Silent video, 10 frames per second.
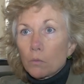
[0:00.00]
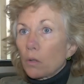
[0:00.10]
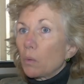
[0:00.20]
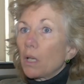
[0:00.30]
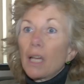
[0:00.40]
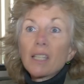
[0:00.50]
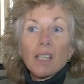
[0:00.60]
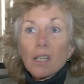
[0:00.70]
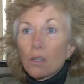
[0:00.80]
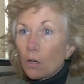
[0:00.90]
Whether we like
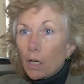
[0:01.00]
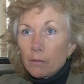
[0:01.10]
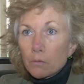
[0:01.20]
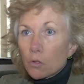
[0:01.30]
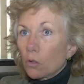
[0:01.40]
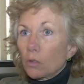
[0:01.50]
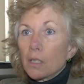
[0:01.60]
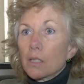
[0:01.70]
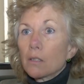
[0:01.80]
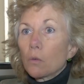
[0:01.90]
that or not, it
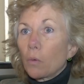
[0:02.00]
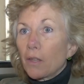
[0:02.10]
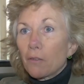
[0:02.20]
certainly isn't the way